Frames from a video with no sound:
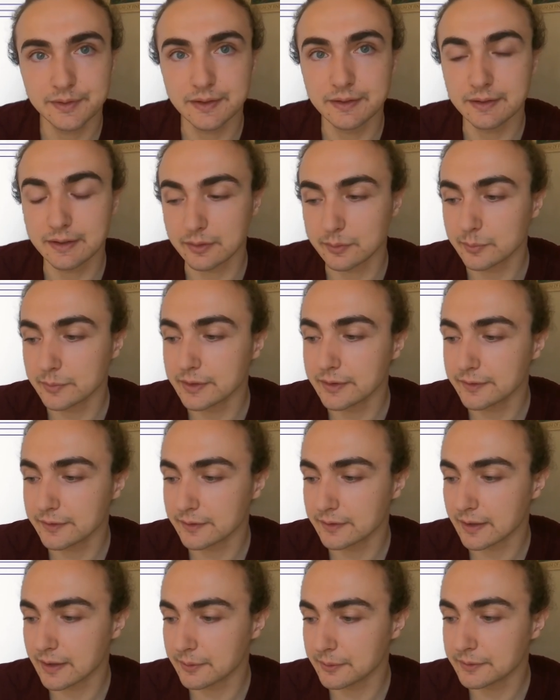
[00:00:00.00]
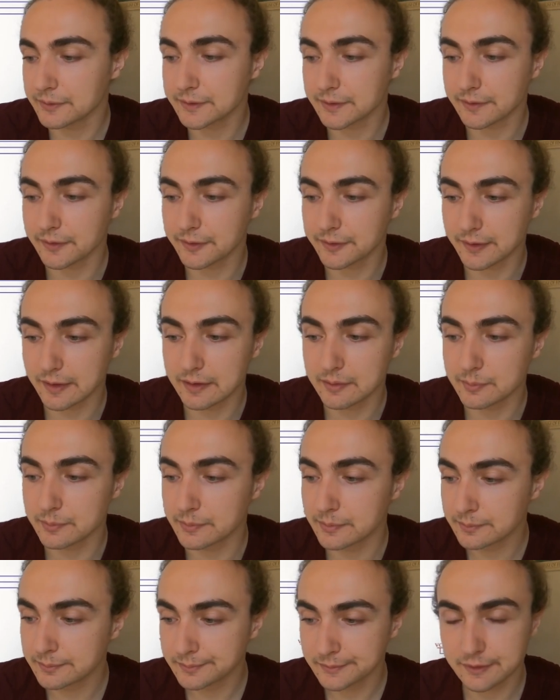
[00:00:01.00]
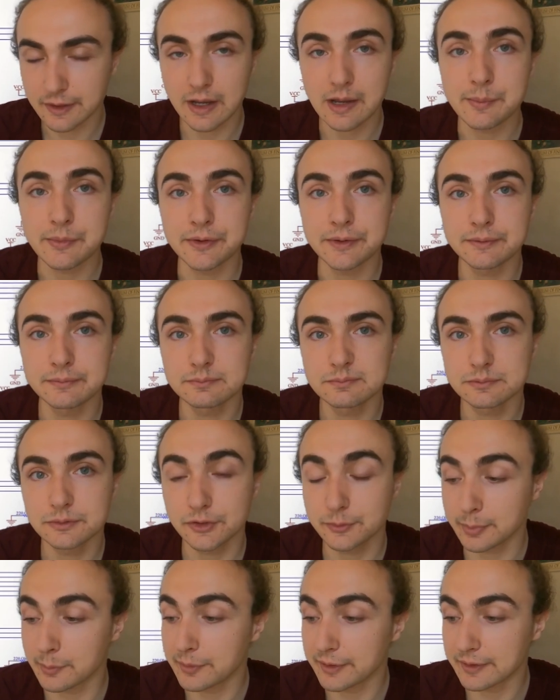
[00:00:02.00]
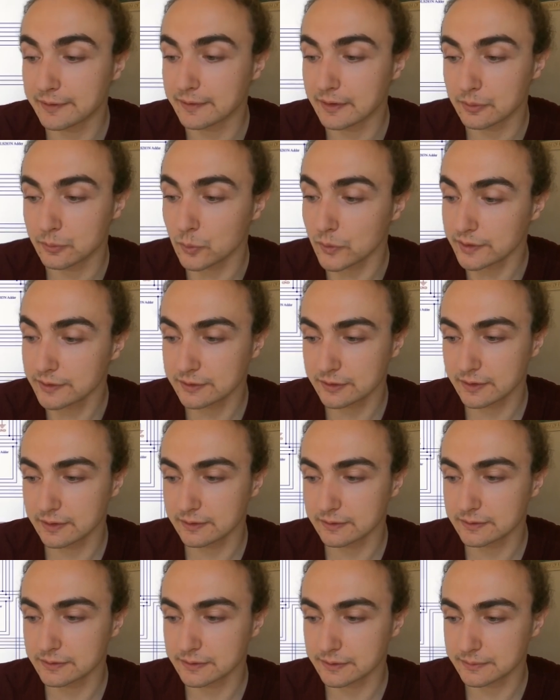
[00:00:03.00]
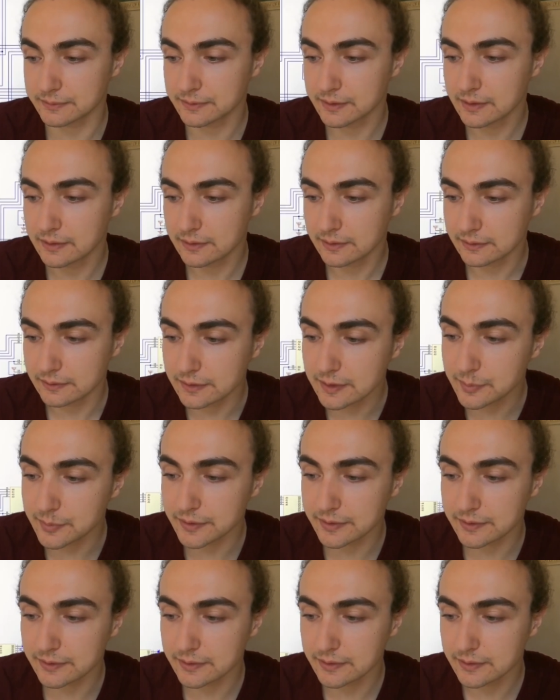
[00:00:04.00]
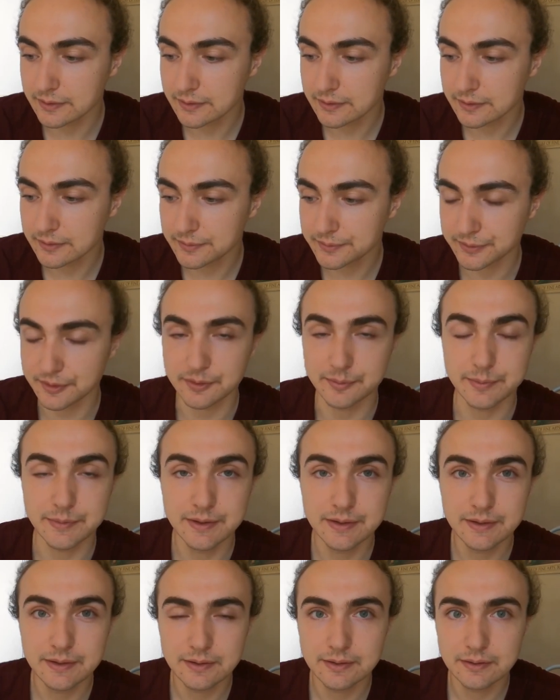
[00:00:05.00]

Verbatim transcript: We can count minutes and hours on the same timer just by making that one change of leaping from